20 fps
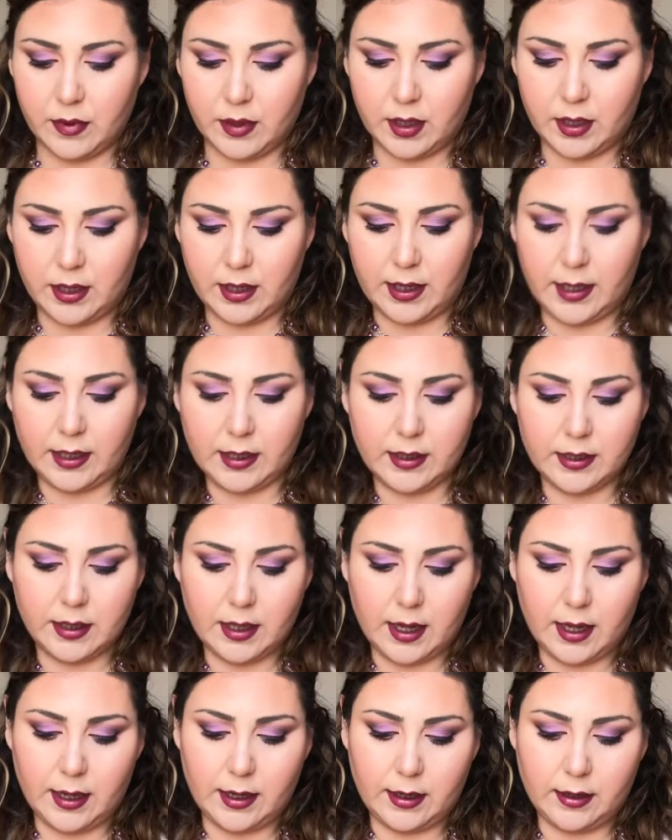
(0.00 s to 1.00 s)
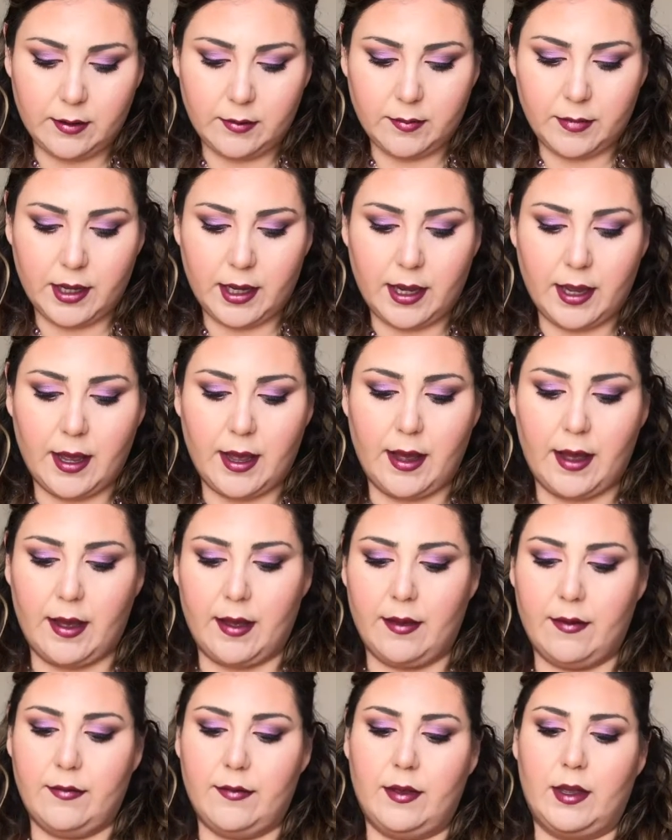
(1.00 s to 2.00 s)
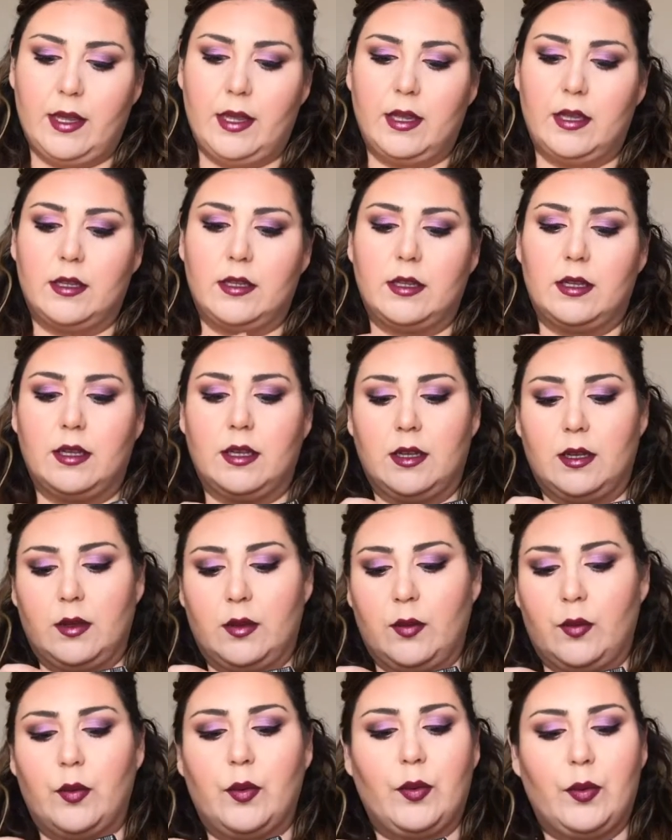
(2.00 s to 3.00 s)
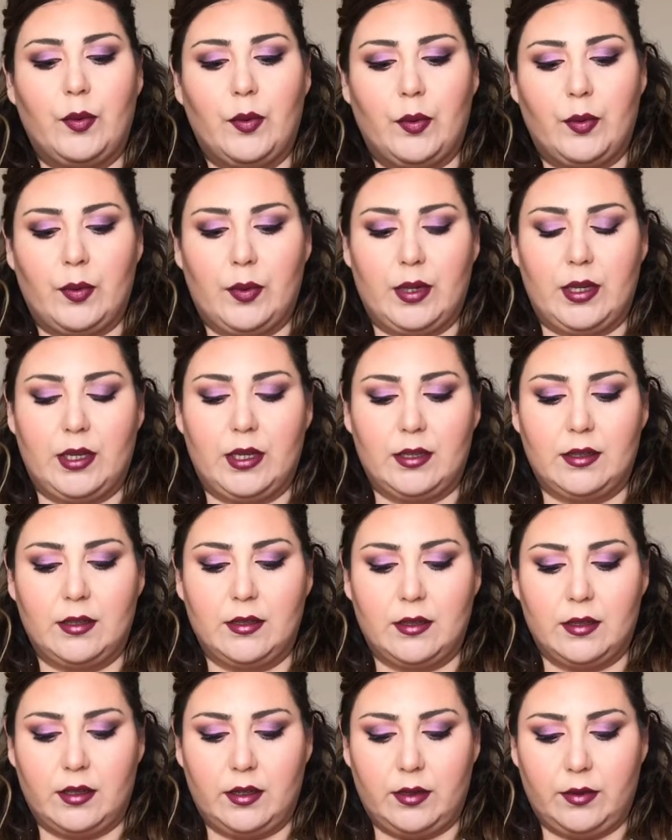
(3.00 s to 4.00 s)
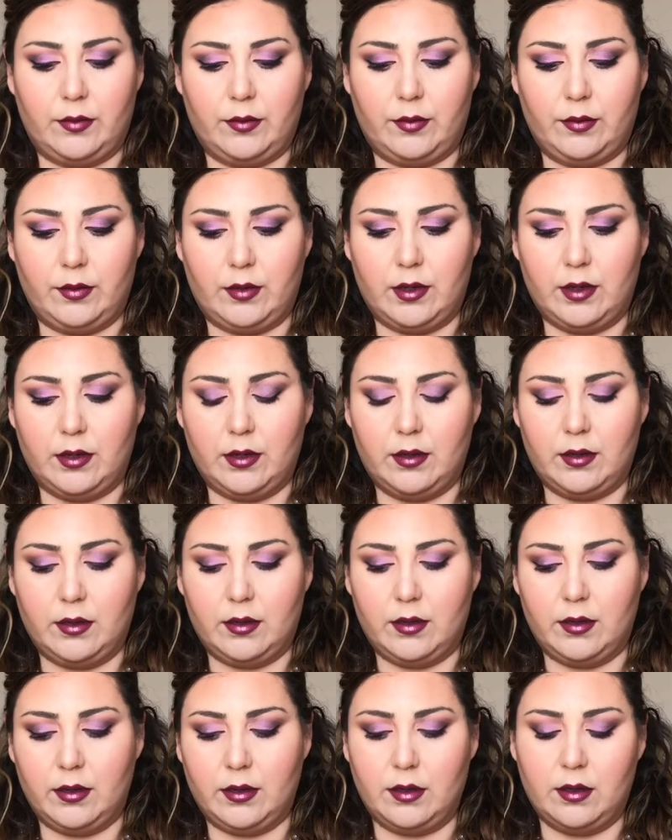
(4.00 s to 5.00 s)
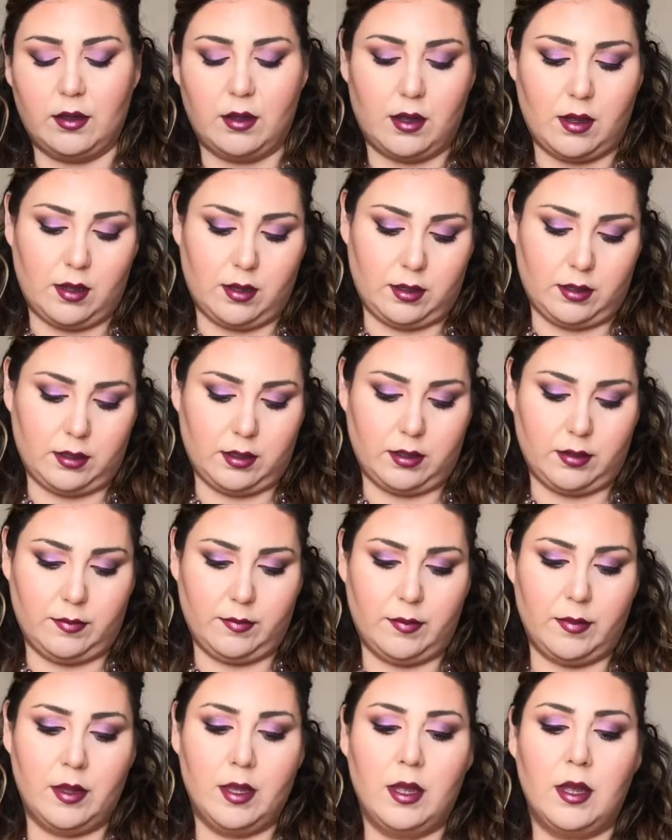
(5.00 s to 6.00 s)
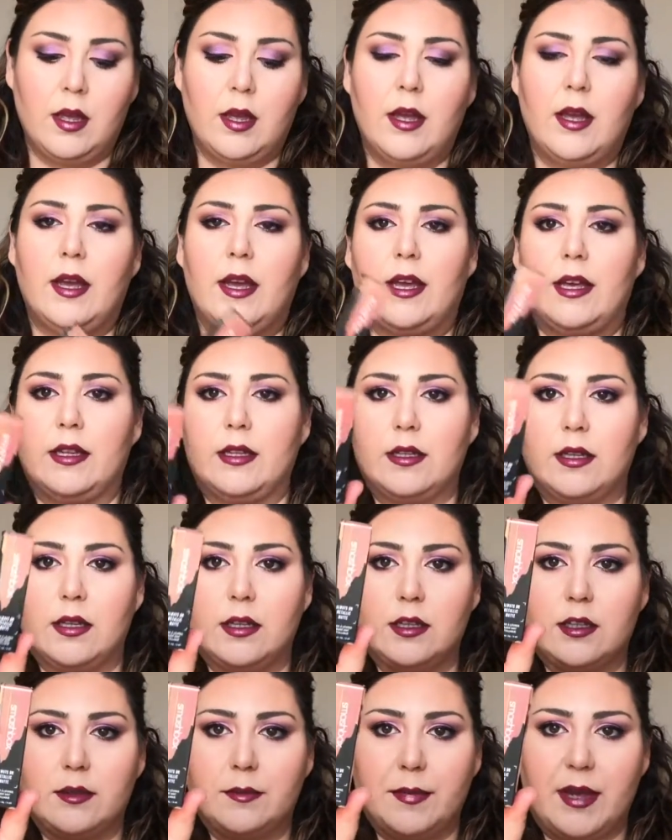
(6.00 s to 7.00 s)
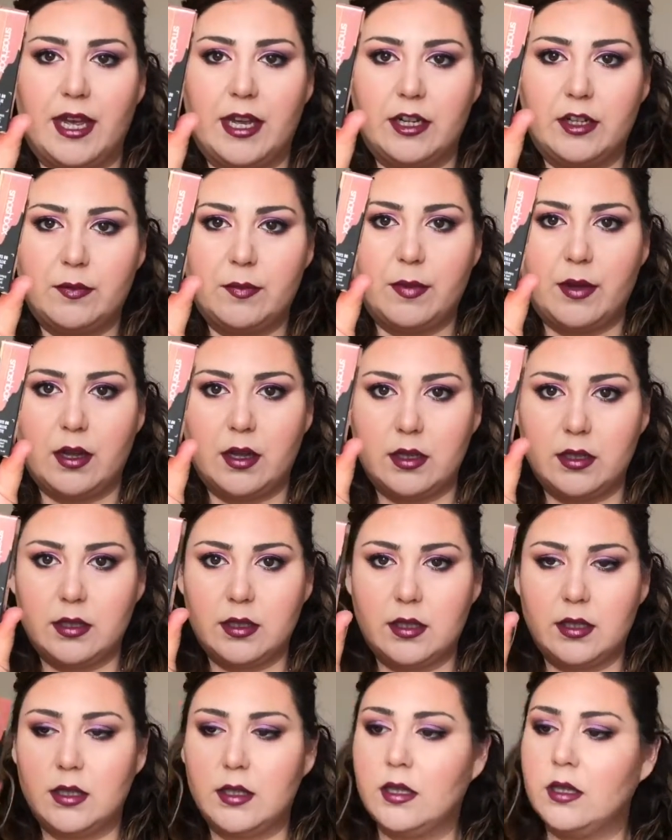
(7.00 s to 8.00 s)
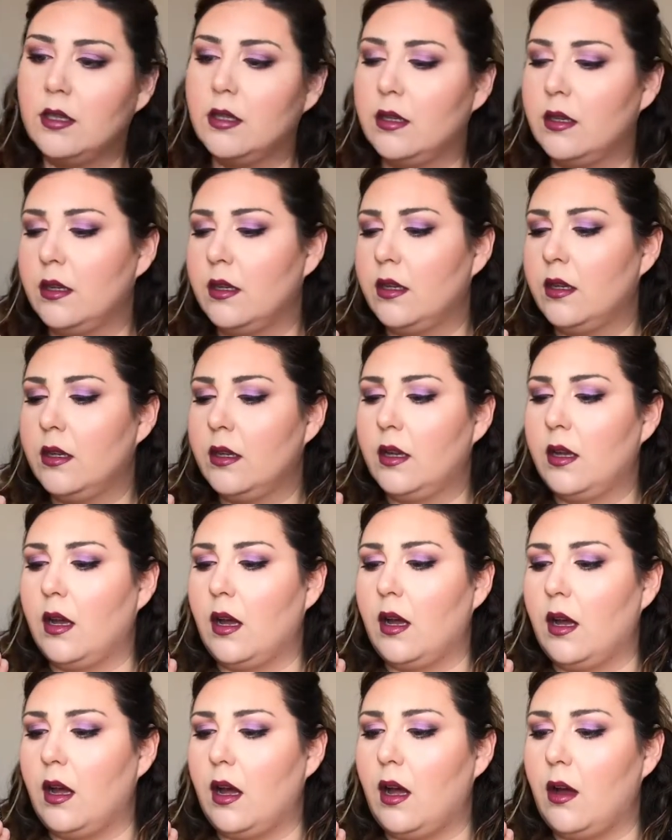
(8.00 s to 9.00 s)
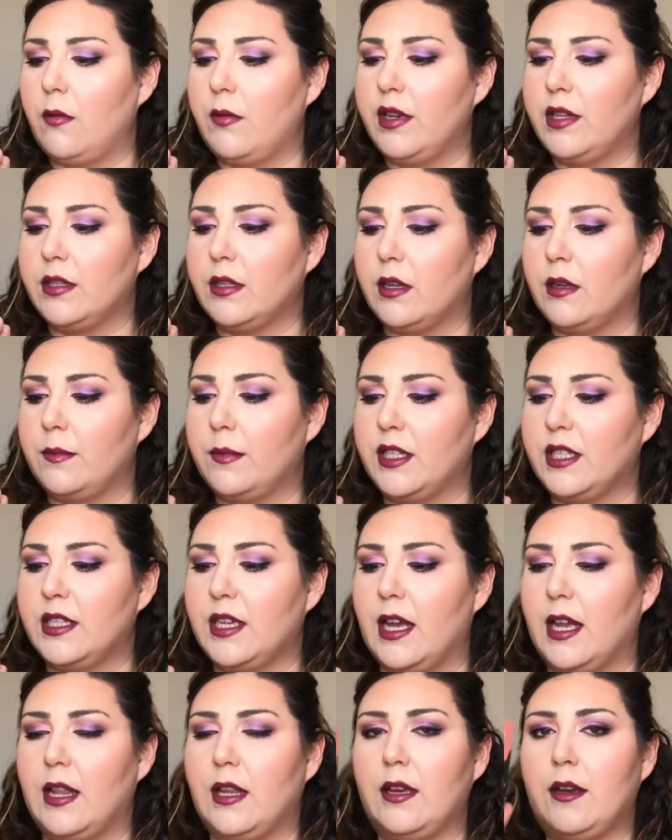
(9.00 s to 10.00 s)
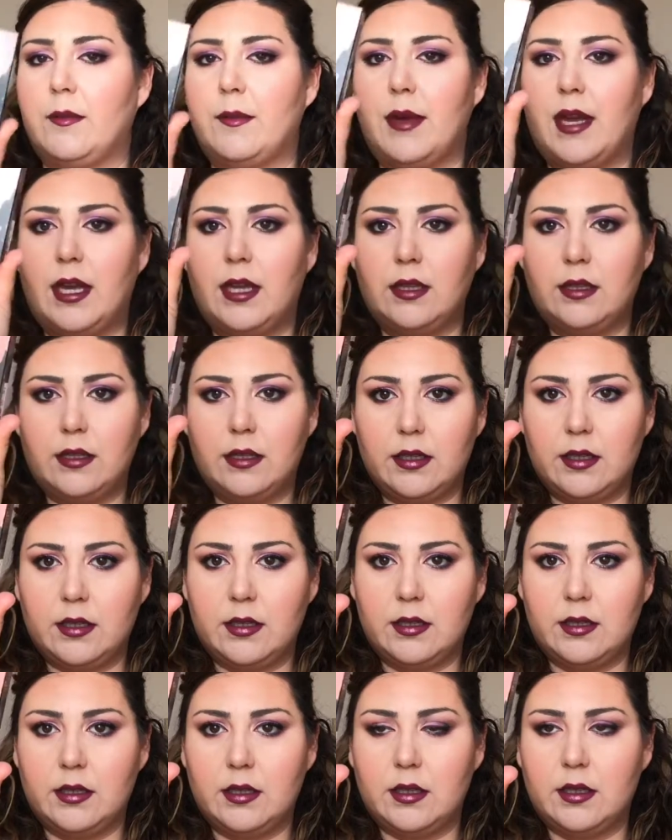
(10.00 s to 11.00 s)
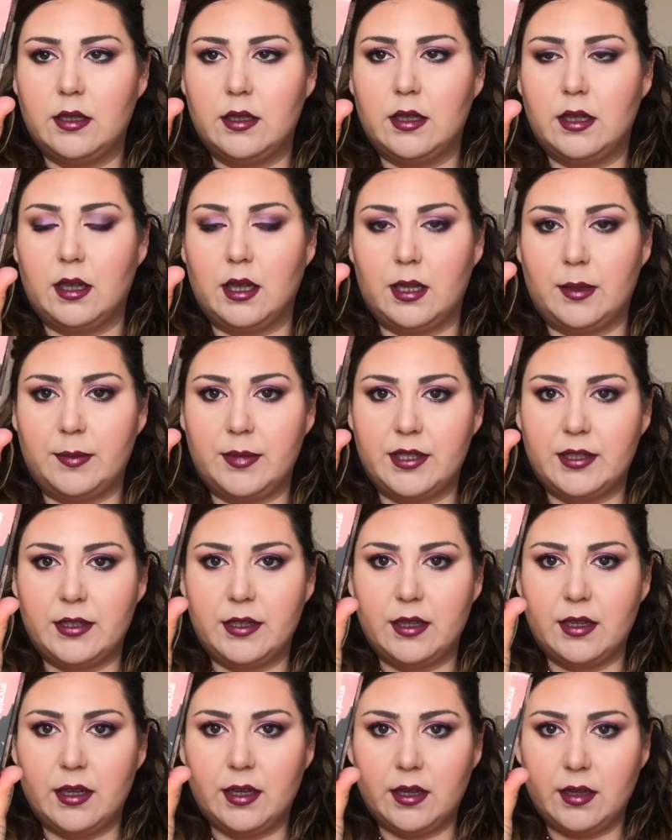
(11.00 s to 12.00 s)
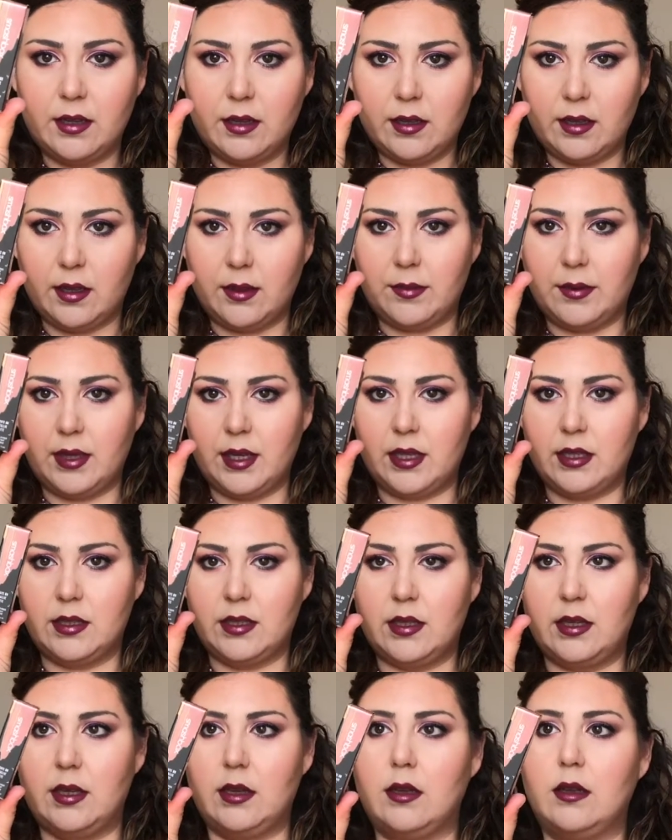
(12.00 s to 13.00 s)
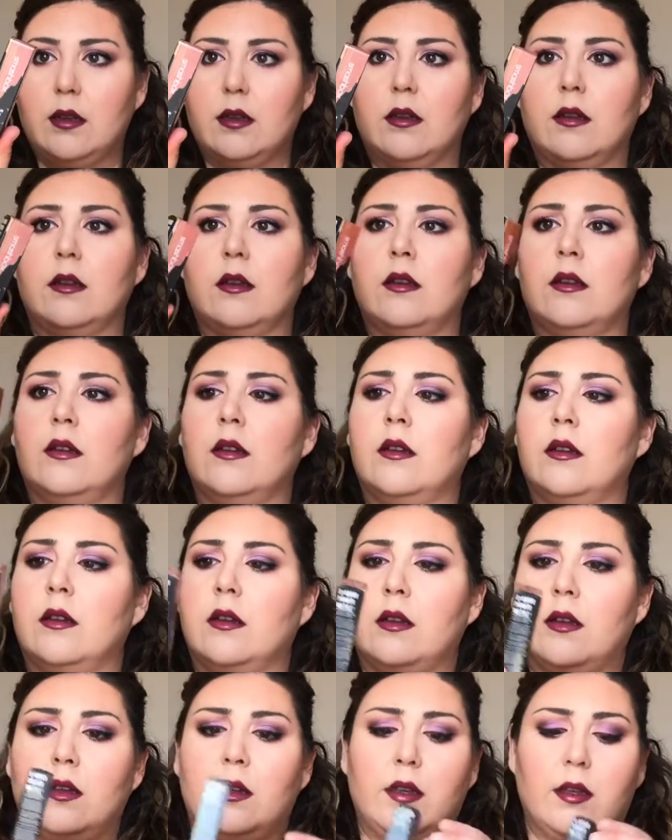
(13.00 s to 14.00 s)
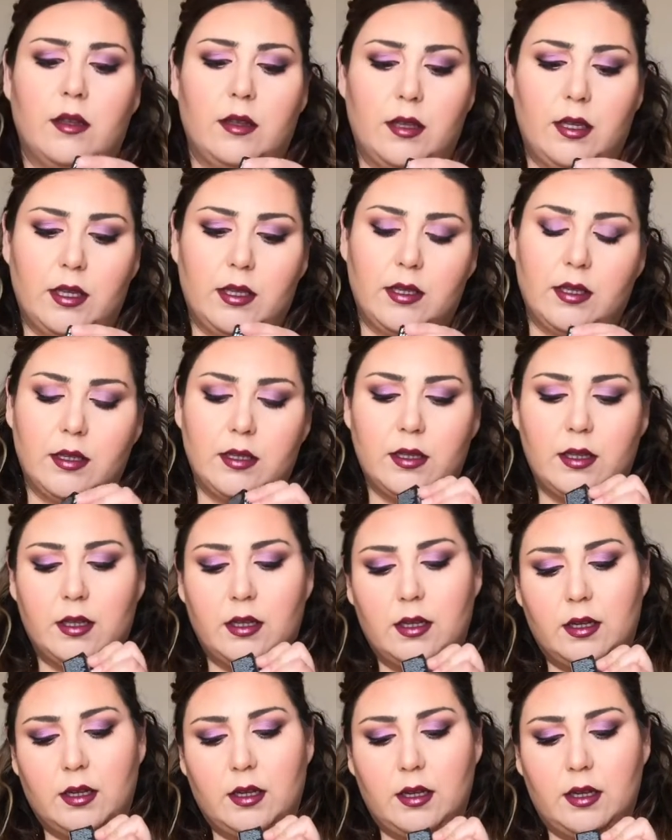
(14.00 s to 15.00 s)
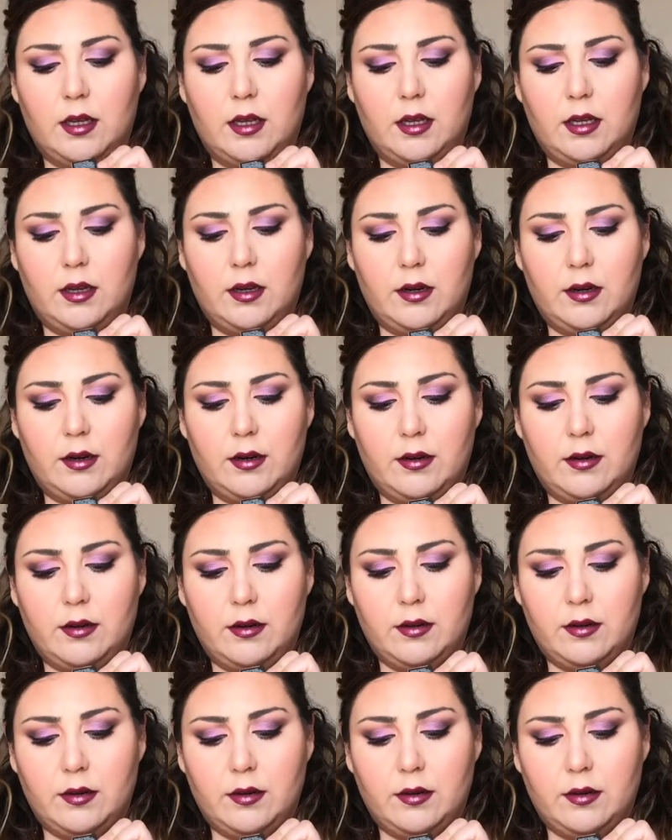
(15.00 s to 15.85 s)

The next item I have is ooh, and this is a nude. Awesome. It's a Smashbox Always On Metallic Matte lipstick, I'm guessing. This is in the color